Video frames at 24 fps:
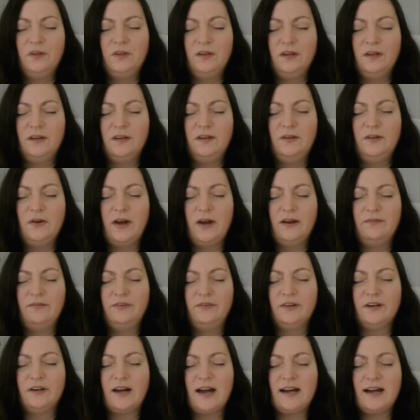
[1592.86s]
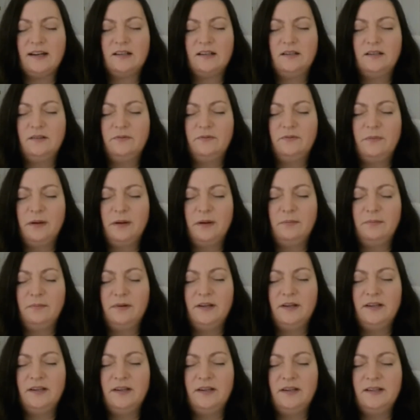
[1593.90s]
you have your active
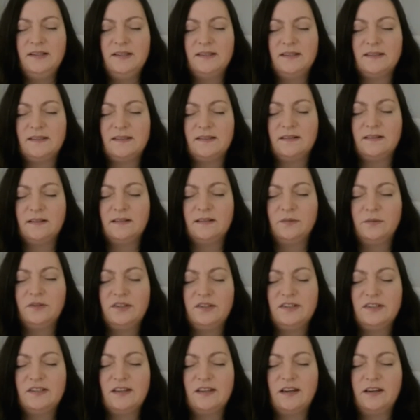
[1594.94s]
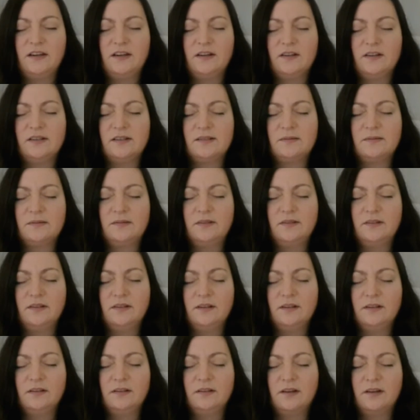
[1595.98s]
memories, which is like
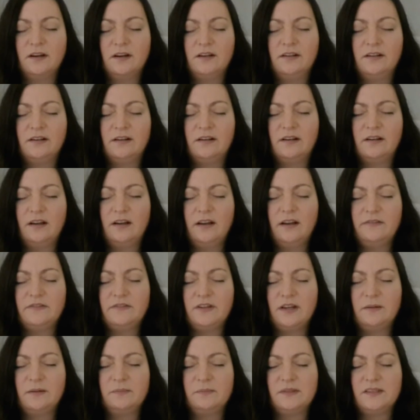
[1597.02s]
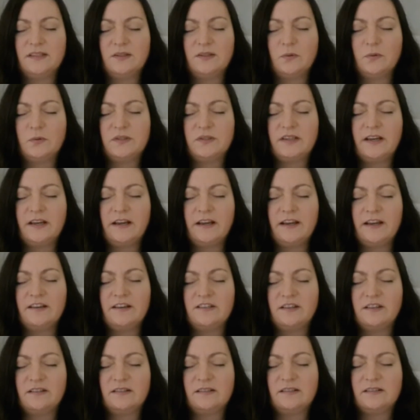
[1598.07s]
your current lifetime's
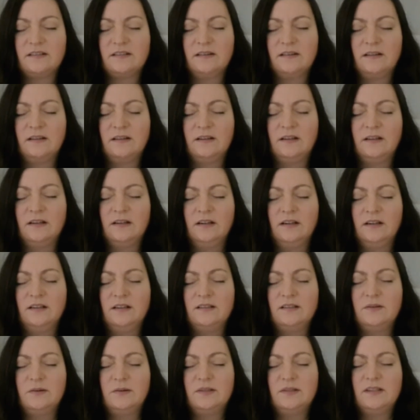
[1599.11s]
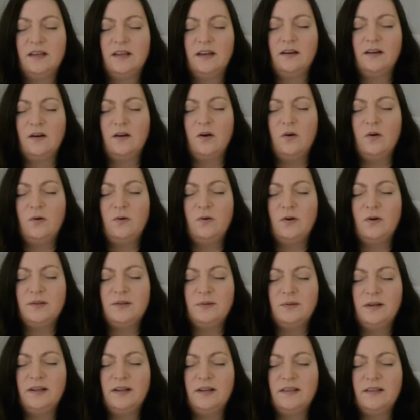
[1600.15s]
associations. So it's like, oh, I
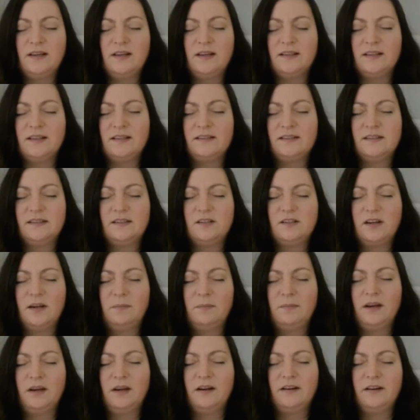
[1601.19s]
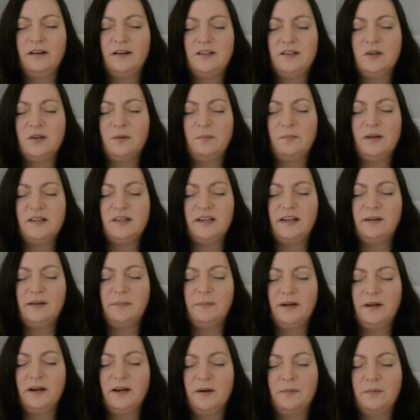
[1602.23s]
don't like that. That's the time Mary took my teddy
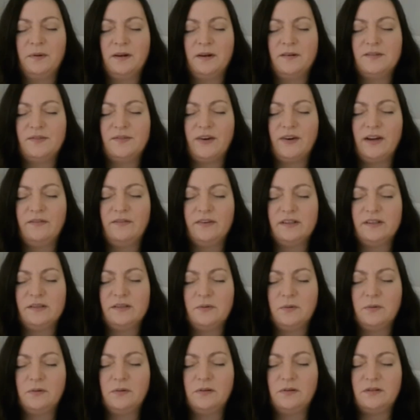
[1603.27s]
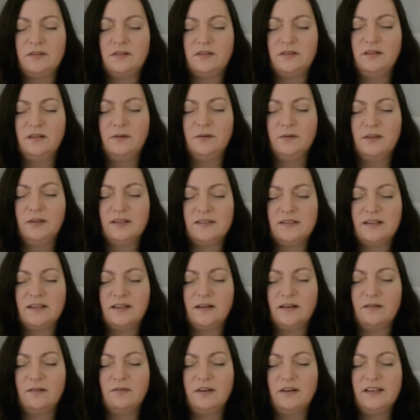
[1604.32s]
bear when I was 5 years old. You know, that's like
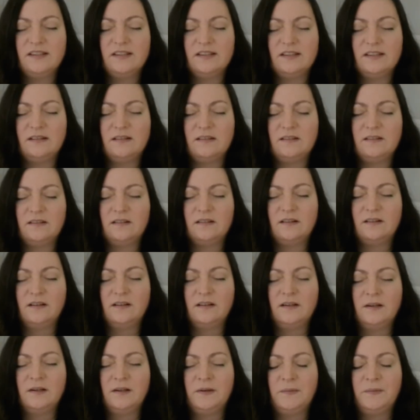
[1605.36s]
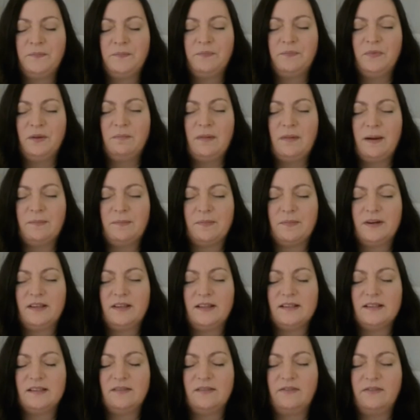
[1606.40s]
a recent memory
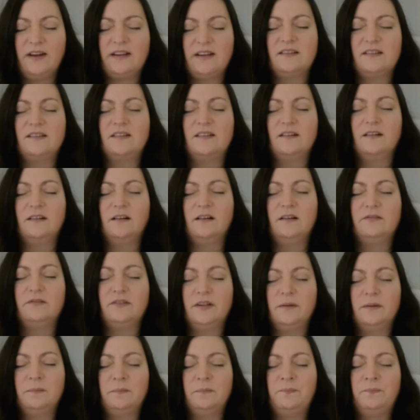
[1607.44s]
that's affecting your lifetime.